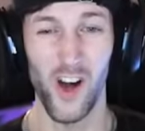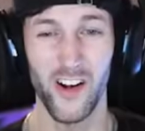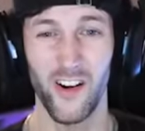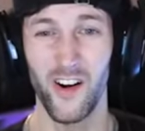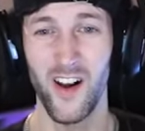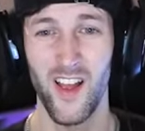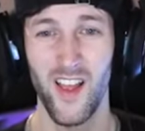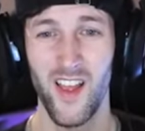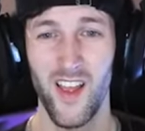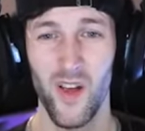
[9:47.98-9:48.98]
water.
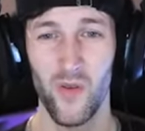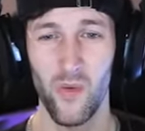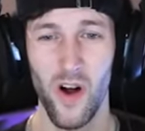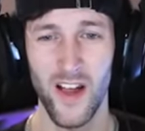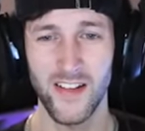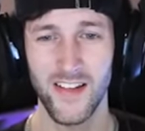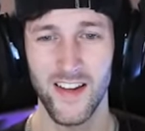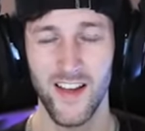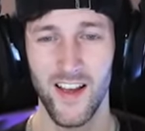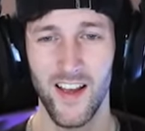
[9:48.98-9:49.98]
What?
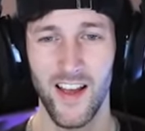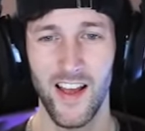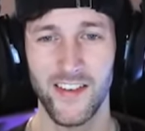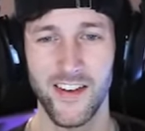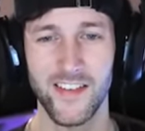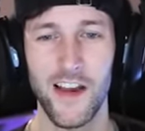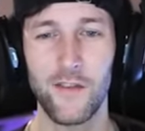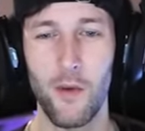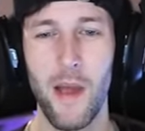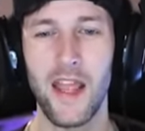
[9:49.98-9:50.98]
That doesn't
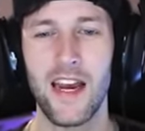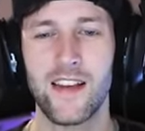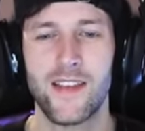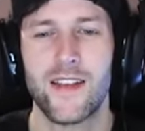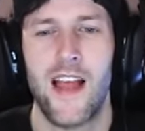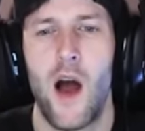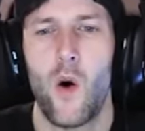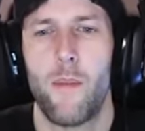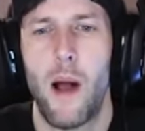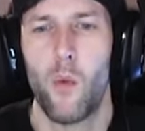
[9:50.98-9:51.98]
even make any sense.
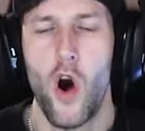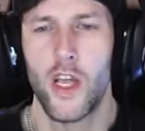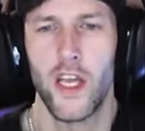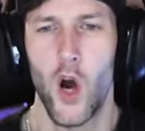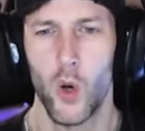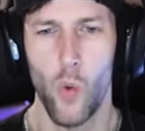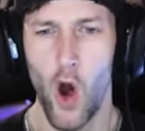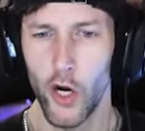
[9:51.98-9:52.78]
How am I walking on